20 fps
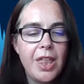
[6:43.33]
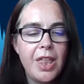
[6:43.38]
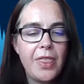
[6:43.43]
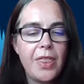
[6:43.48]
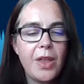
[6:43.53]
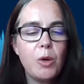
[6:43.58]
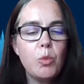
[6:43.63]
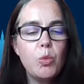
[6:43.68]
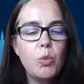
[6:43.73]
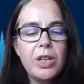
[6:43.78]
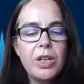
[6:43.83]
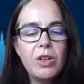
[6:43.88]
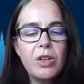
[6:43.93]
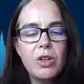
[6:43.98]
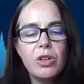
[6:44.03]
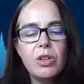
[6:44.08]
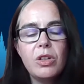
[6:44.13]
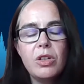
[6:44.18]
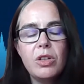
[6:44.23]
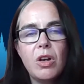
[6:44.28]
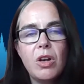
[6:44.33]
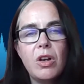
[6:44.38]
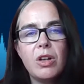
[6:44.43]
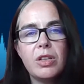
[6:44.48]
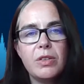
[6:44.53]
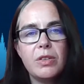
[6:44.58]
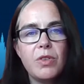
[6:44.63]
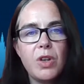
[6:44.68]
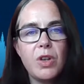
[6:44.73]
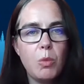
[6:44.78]
that we could not
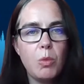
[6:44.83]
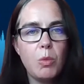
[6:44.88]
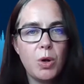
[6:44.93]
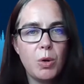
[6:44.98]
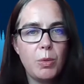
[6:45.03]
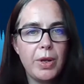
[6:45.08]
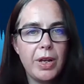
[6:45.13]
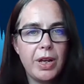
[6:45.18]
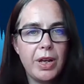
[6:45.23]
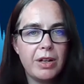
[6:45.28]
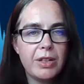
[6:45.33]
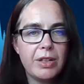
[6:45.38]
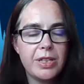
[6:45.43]
have got where we are